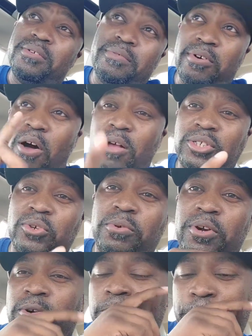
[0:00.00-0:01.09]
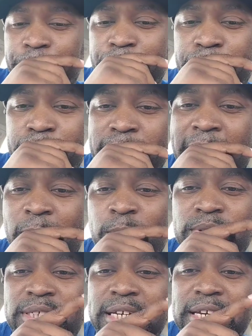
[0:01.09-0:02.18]
Also, though, I will
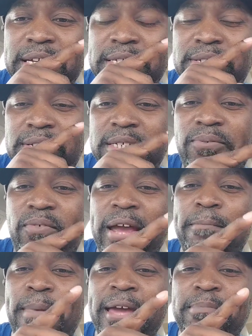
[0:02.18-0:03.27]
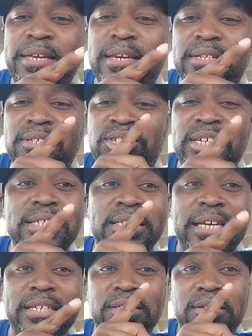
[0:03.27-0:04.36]
say this fight might be the chin
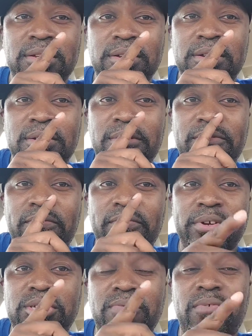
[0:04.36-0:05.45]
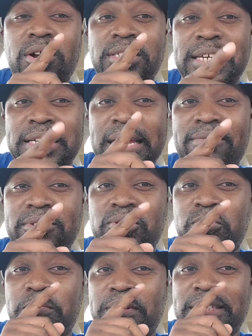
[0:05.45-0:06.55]
test for Gervonta Davis,
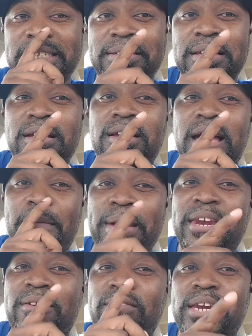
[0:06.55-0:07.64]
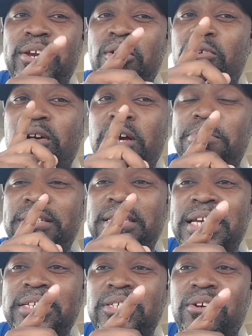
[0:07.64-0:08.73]
too, because I made a video a couple of
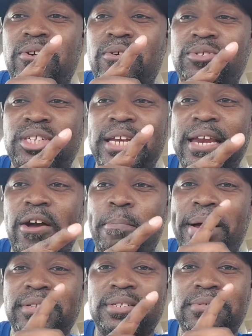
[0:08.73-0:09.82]
days ago. Go check it out about